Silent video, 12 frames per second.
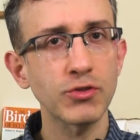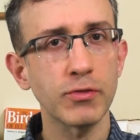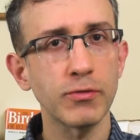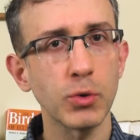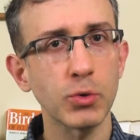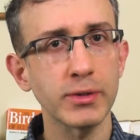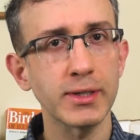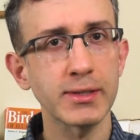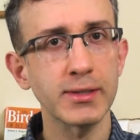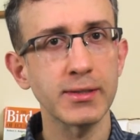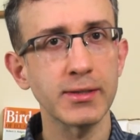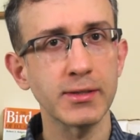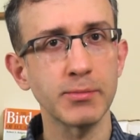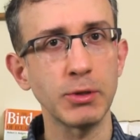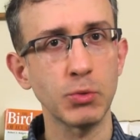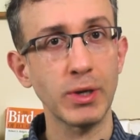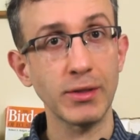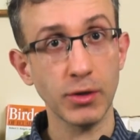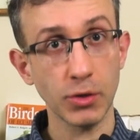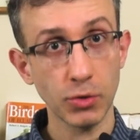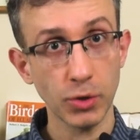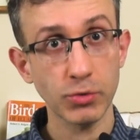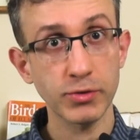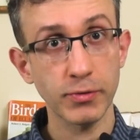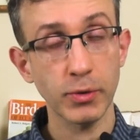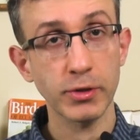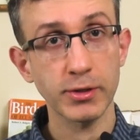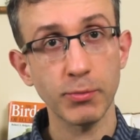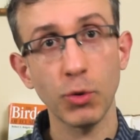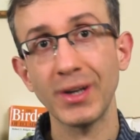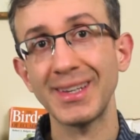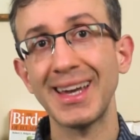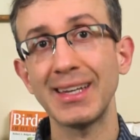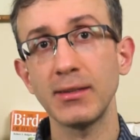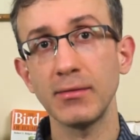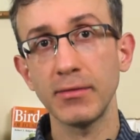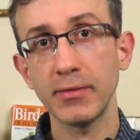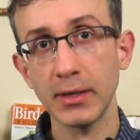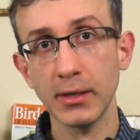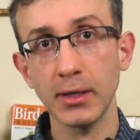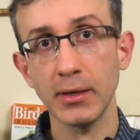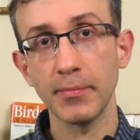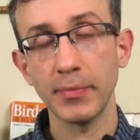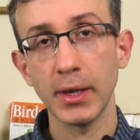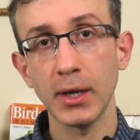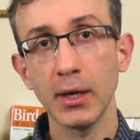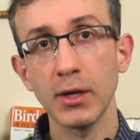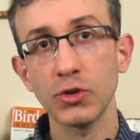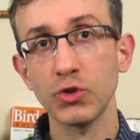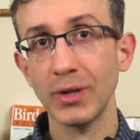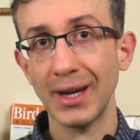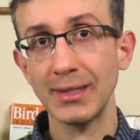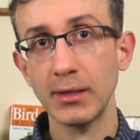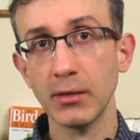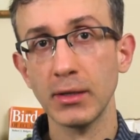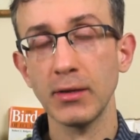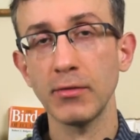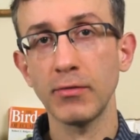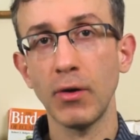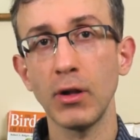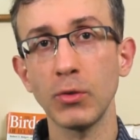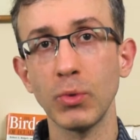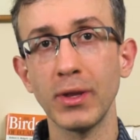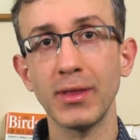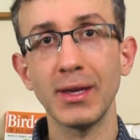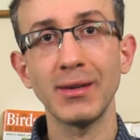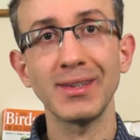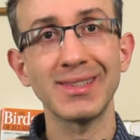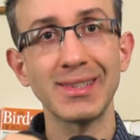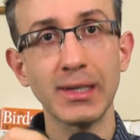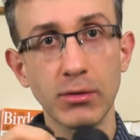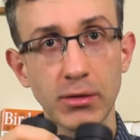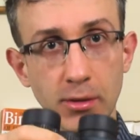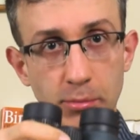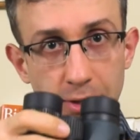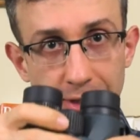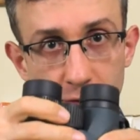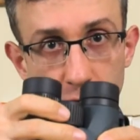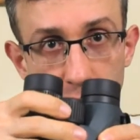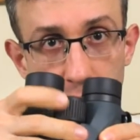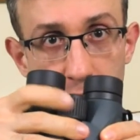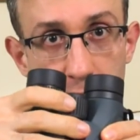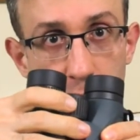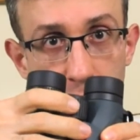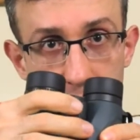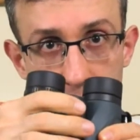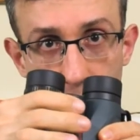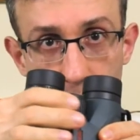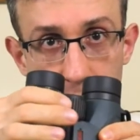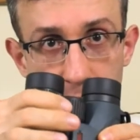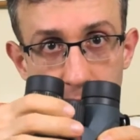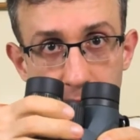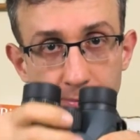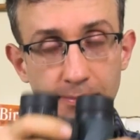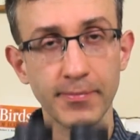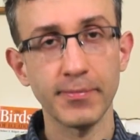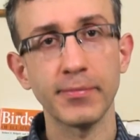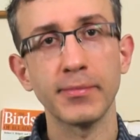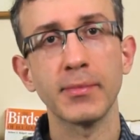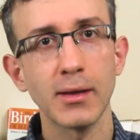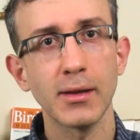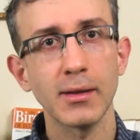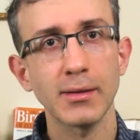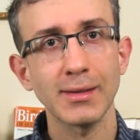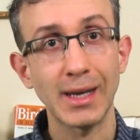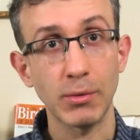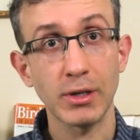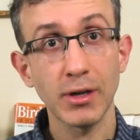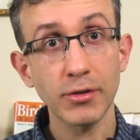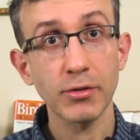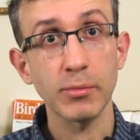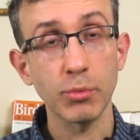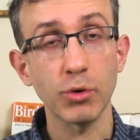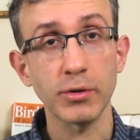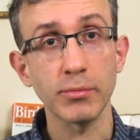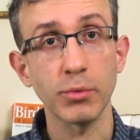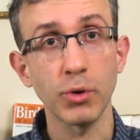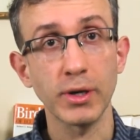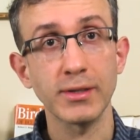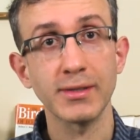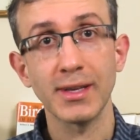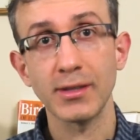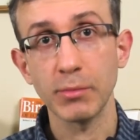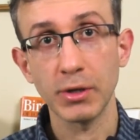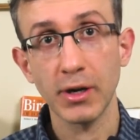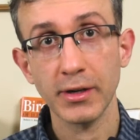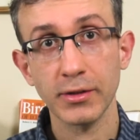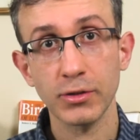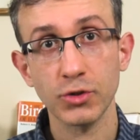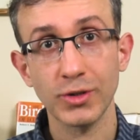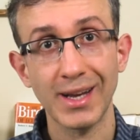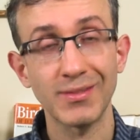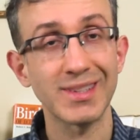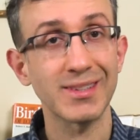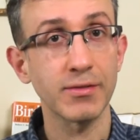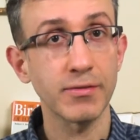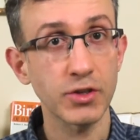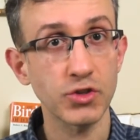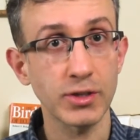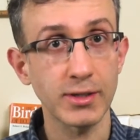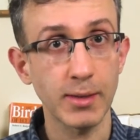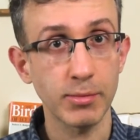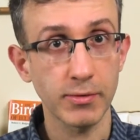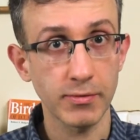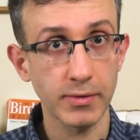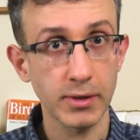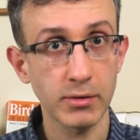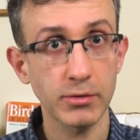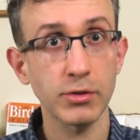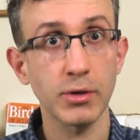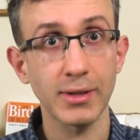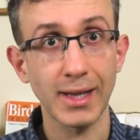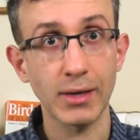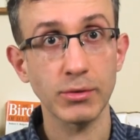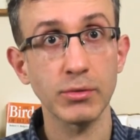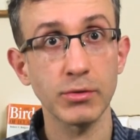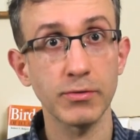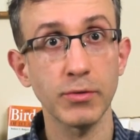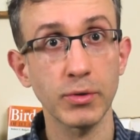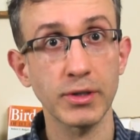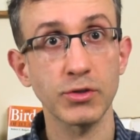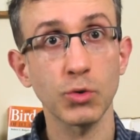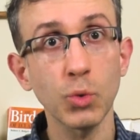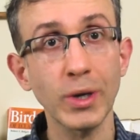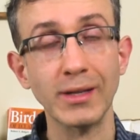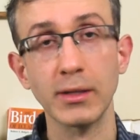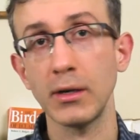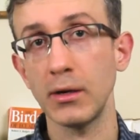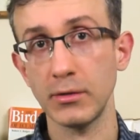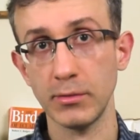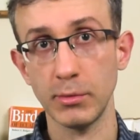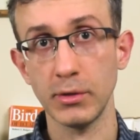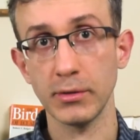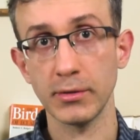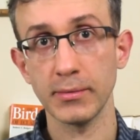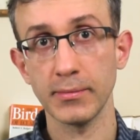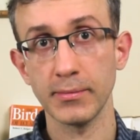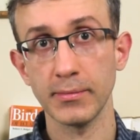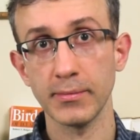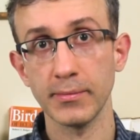range of focal distances between the close focus point and infinity should ideally fall within a single complete turn of the focus knob. Now, another important point is that the binocular should have a sufficient depth of field to allow you to focus quickly onto birds.